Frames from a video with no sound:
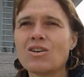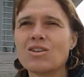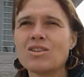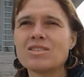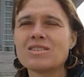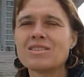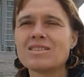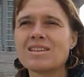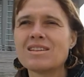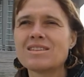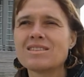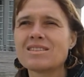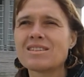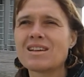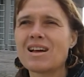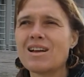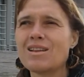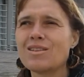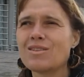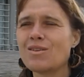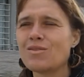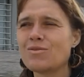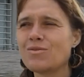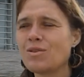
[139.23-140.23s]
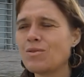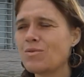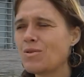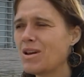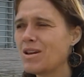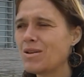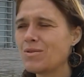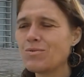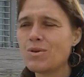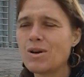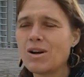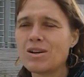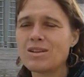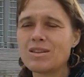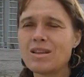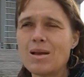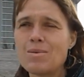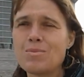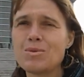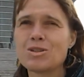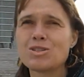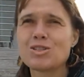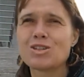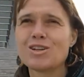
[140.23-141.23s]
it's it's kind of well, we are
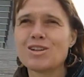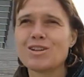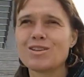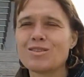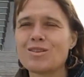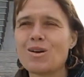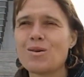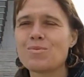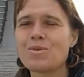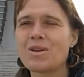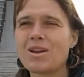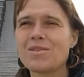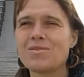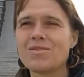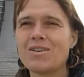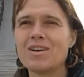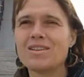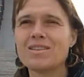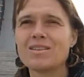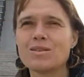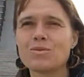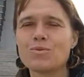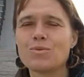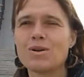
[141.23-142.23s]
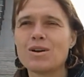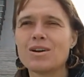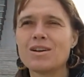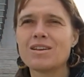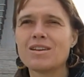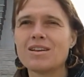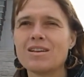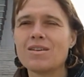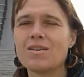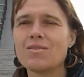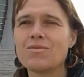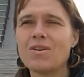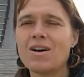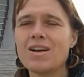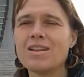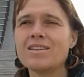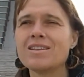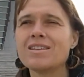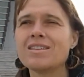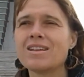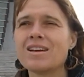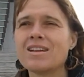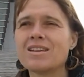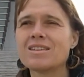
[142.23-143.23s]
damaging it now, but I find it very I find
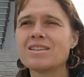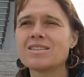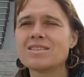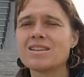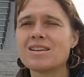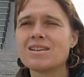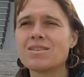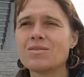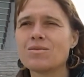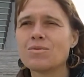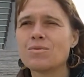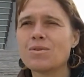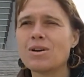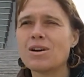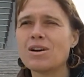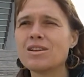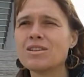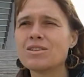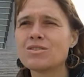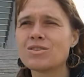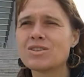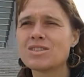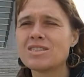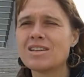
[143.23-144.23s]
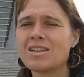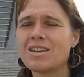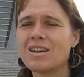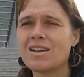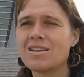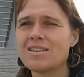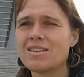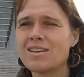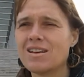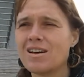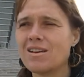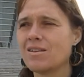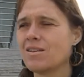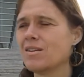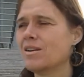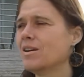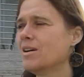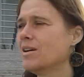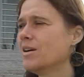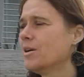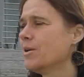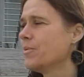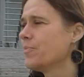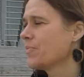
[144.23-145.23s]
it as a very interesting idea.
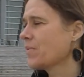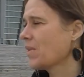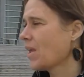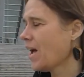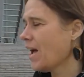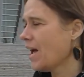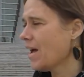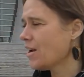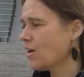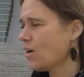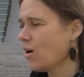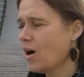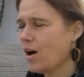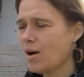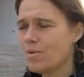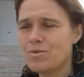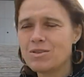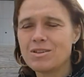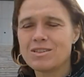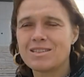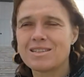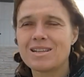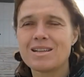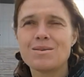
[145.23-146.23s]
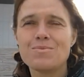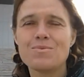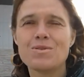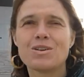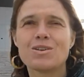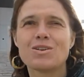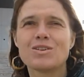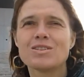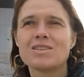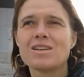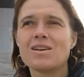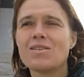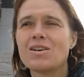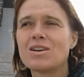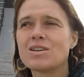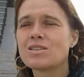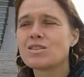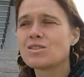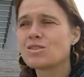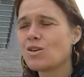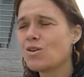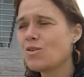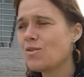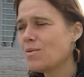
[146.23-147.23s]
And obviously, because there are
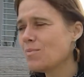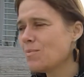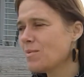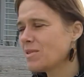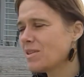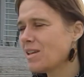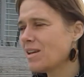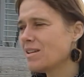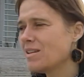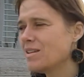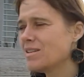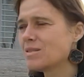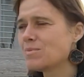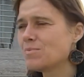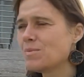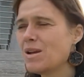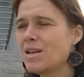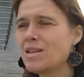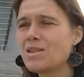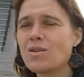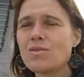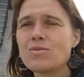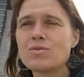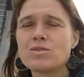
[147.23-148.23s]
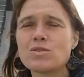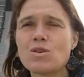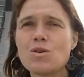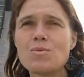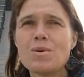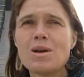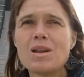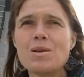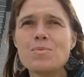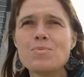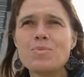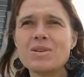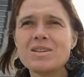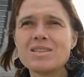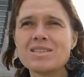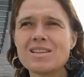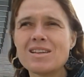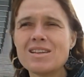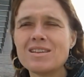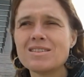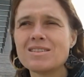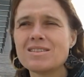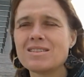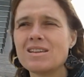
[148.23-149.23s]
so it's made of so many
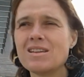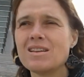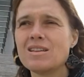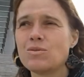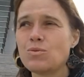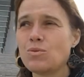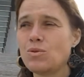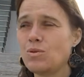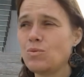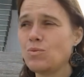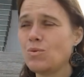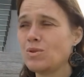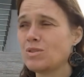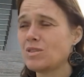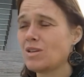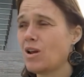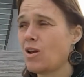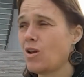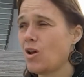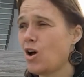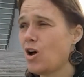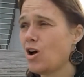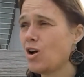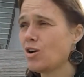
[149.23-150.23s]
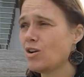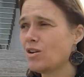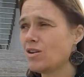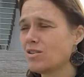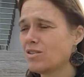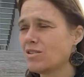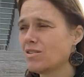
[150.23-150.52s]
pieces, it, it was a long